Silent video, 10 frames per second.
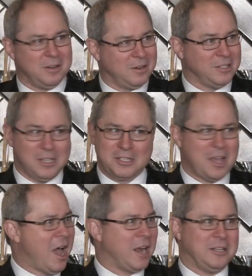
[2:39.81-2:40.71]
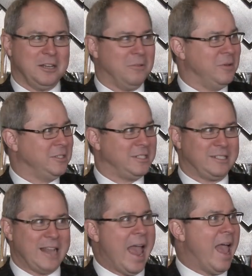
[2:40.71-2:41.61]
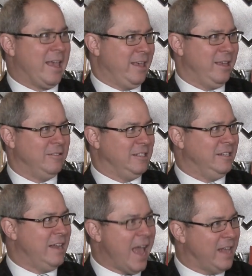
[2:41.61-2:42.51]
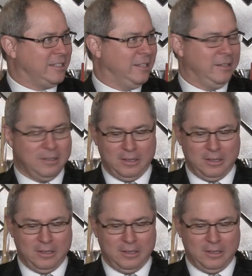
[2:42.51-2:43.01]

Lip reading: because this cocktail was danky, it was nasty.